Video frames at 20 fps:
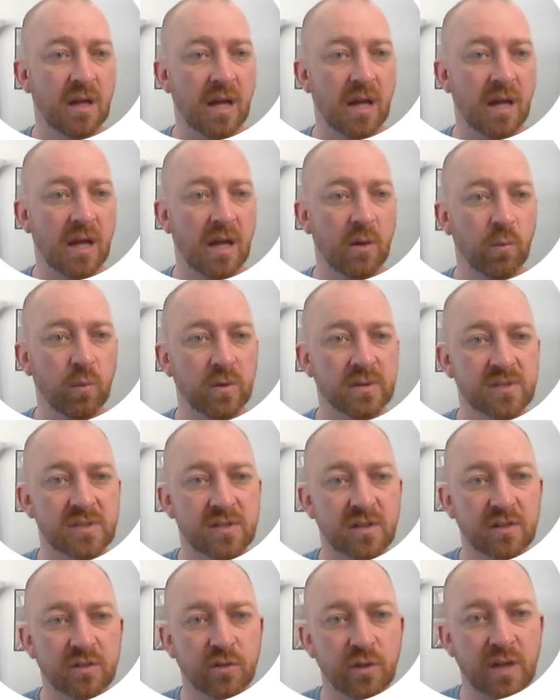And we'll
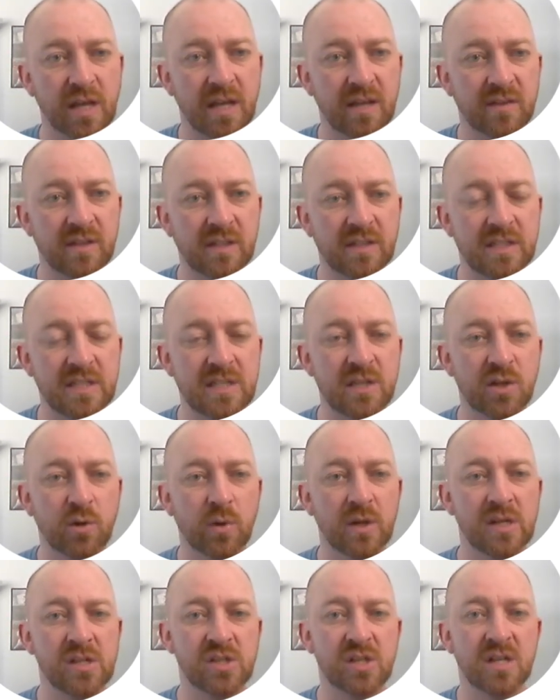start looking at the d
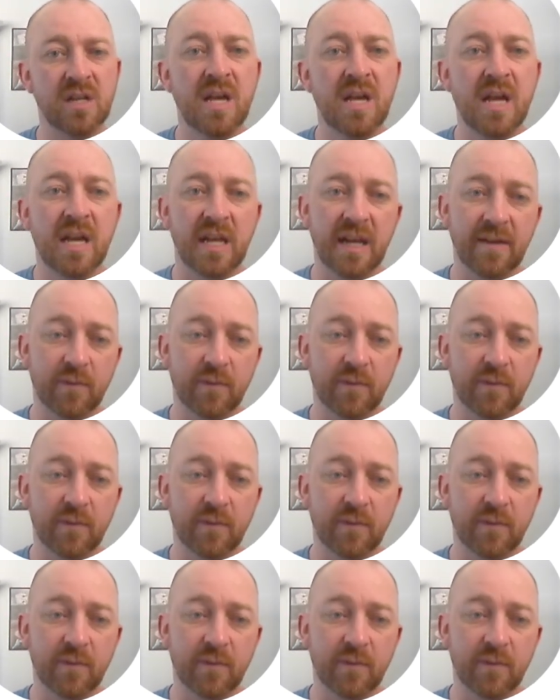equation. Now, of